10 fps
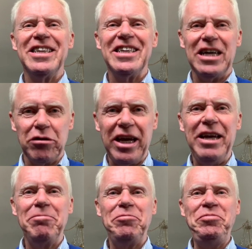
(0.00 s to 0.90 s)

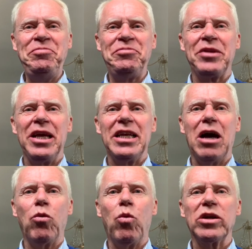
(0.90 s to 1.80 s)
Okay,
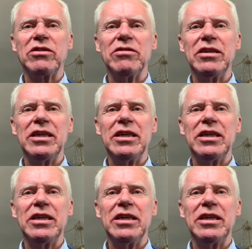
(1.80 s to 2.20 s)
now what